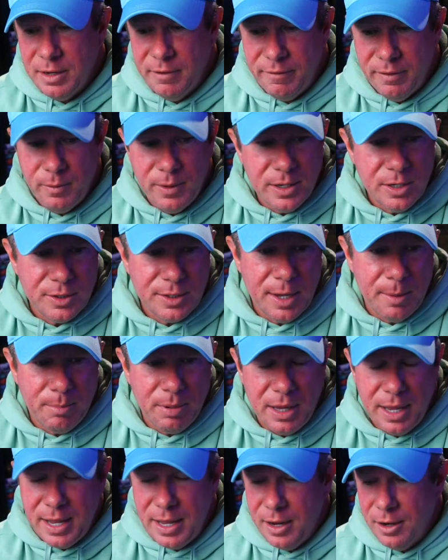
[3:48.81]
and if we just hit
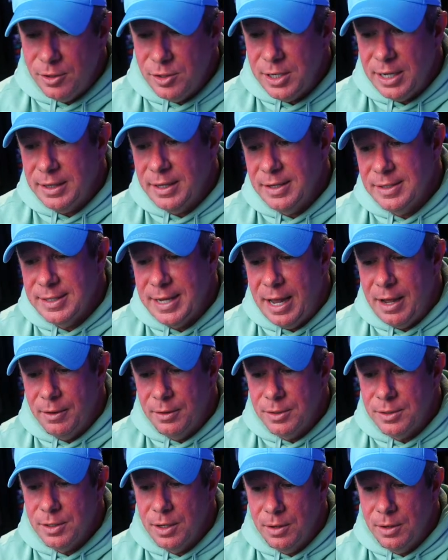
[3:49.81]
play here, check this out.